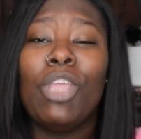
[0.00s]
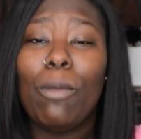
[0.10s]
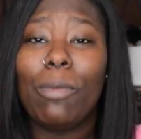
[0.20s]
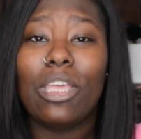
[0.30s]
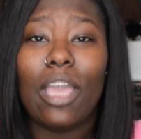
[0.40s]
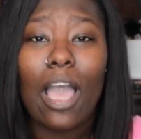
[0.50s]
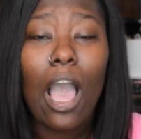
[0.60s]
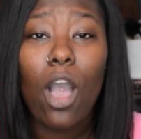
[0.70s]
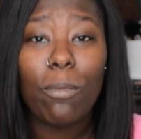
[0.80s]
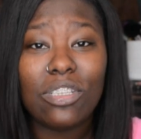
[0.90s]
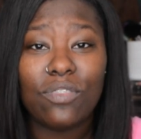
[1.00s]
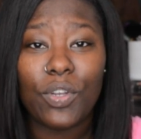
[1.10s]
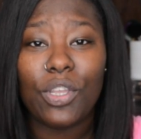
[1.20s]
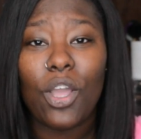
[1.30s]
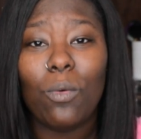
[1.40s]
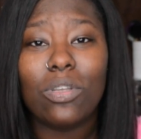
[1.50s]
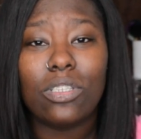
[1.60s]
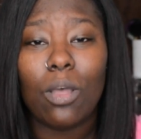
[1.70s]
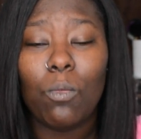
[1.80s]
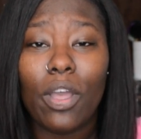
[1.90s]
But yeah, I hope this video was
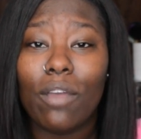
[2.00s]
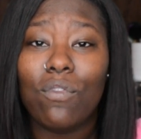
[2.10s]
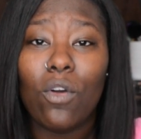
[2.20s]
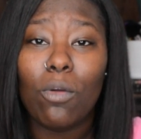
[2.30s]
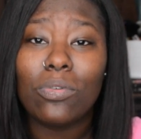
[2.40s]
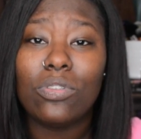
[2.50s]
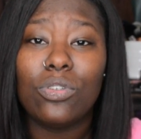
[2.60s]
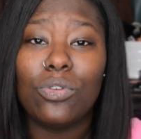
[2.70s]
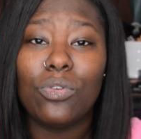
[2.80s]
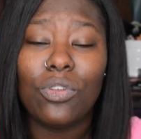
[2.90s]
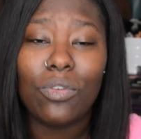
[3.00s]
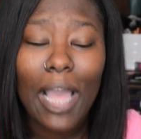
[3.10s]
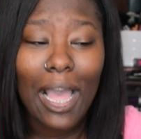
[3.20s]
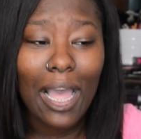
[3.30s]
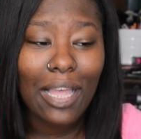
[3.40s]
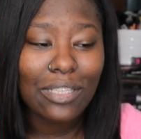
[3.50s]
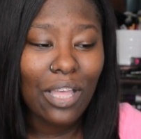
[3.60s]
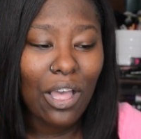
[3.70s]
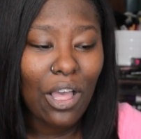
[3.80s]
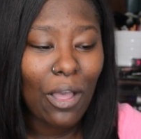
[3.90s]
somewhat informal to you guys.
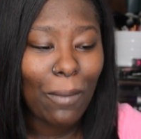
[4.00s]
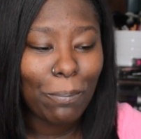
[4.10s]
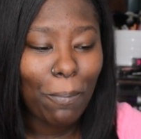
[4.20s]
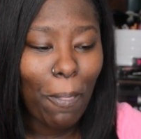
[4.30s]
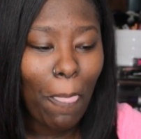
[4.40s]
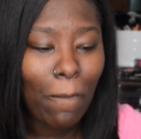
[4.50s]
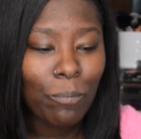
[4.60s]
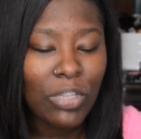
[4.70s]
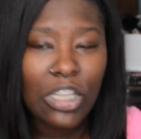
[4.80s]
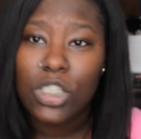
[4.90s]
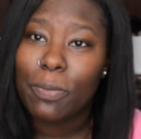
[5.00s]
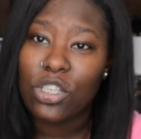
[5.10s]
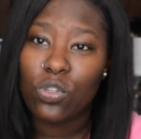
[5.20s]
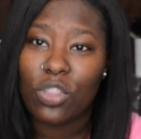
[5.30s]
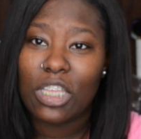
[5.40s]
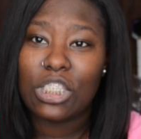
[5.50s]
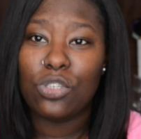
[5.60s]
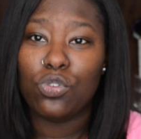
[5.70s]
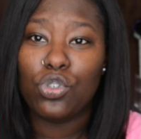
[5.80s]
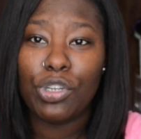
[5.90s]
Um, special thanks
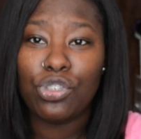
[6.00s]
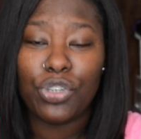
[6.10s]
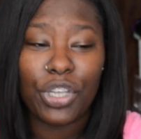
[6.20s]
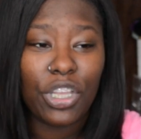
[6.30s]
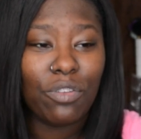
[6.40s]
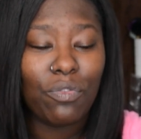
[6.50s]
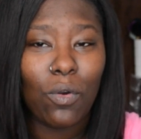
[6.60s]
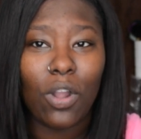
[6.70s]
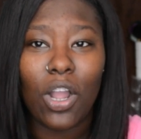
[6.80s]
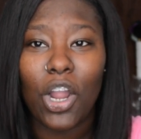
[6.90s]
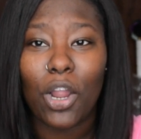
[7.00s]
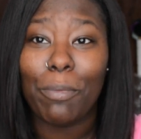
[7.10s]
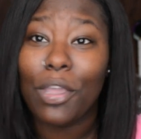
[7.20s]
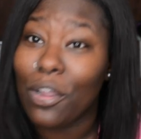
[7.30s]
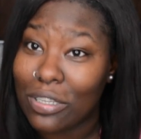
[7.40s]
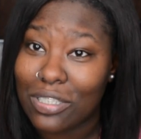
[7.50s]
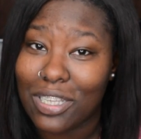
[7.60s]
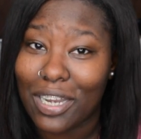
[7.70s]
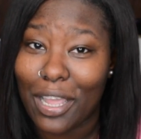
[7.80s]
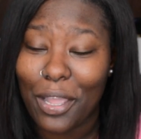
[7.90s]
to Trin Trin for her appearance
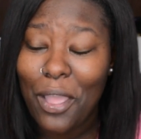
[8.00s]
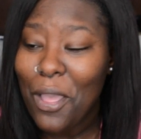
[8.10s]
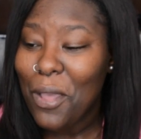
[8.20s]
today.